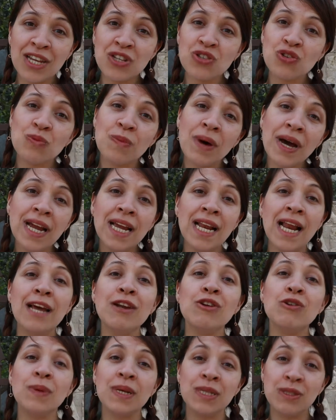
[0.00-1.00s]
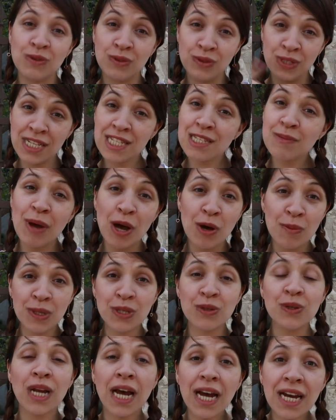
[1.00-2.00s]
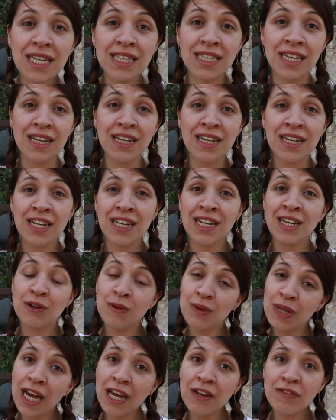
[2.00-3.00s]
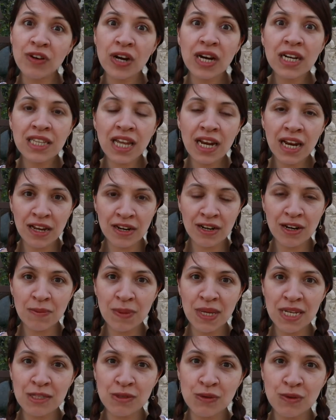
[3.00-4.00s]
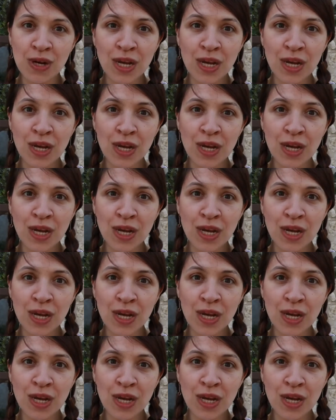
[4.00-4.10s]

they came with me because they want you to tell them more about the Lord Jesus